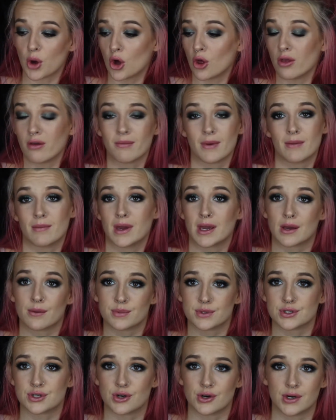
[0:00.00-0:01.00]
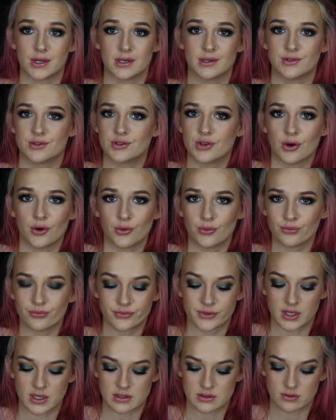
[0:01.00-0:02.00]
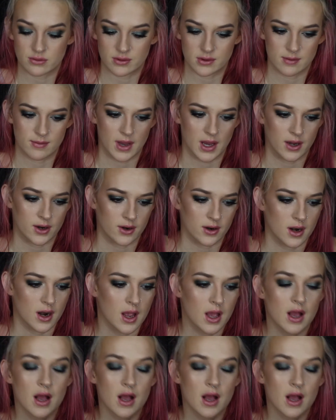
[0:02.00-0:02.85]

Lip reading: All of my makeup is dirty, so it doesn't really matter.